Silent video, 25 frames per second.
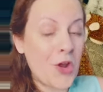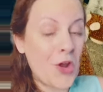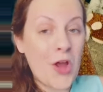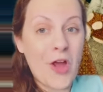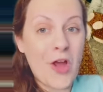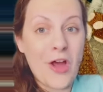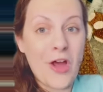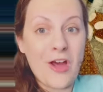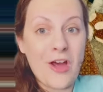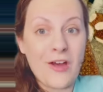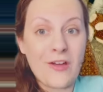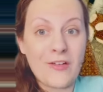
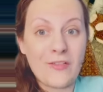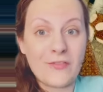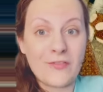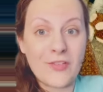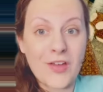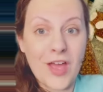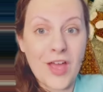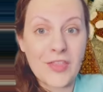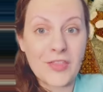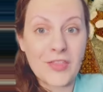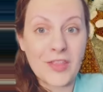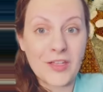of
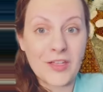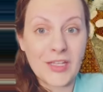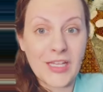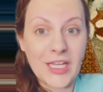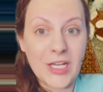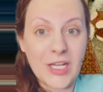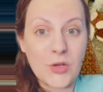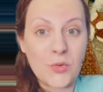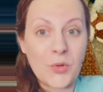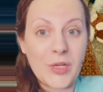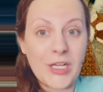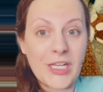the late
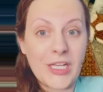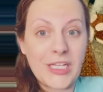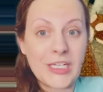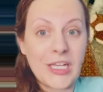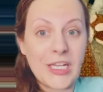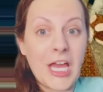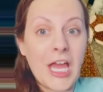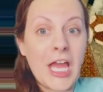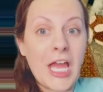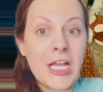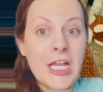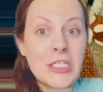Queen
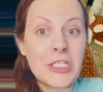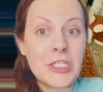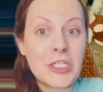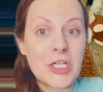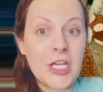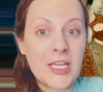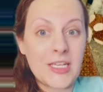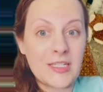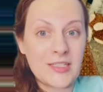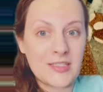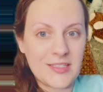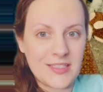Jane
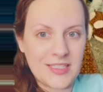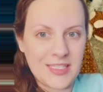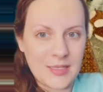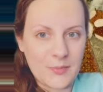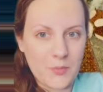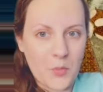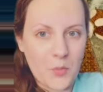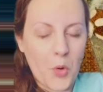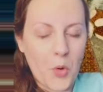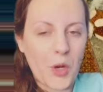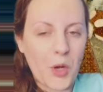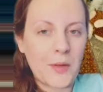
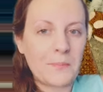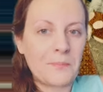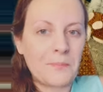Seymour.